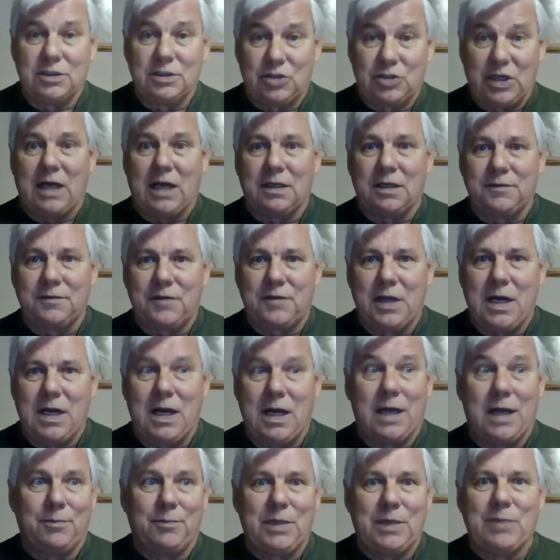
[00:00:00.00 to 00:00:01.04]
a child of
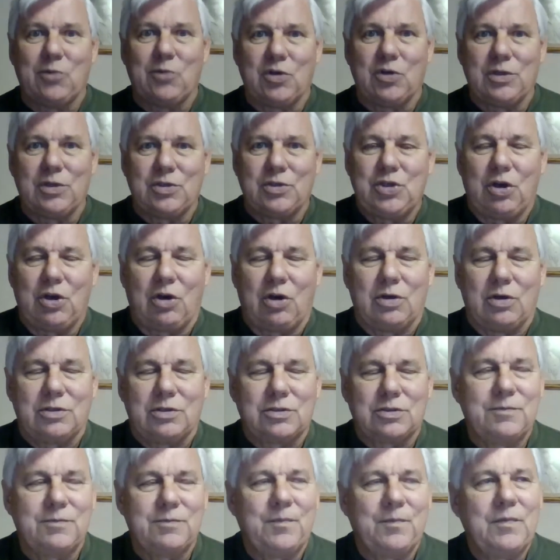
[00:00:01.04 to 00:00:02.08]
God, a member of the
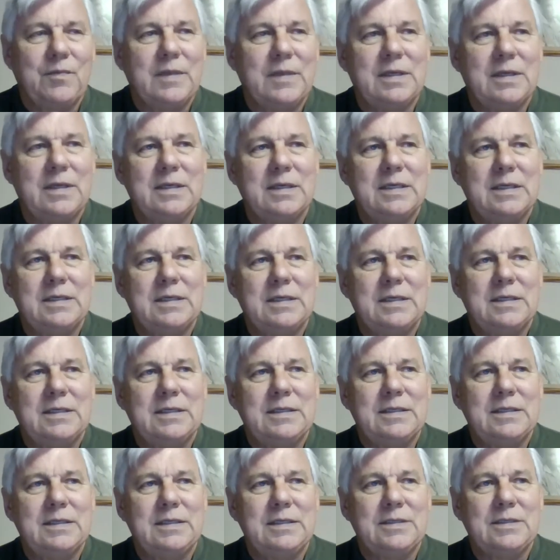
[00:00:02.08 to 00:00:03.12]
church.
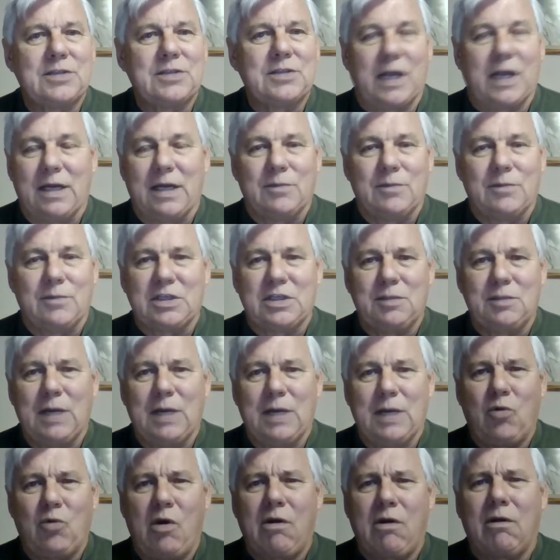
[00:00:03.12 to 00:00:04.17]
Say, how much am I
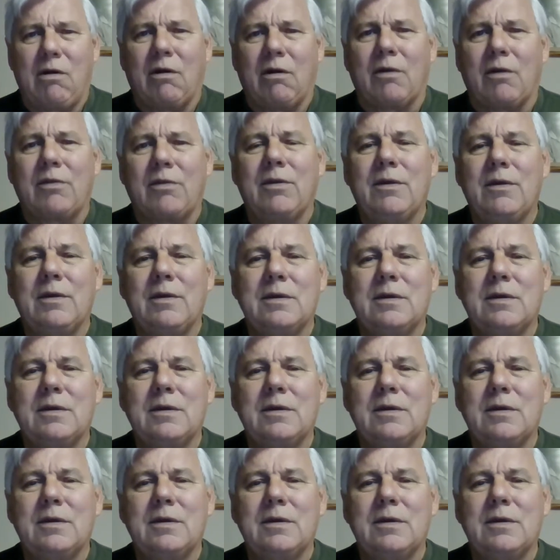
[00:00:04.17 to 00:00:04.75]
worth?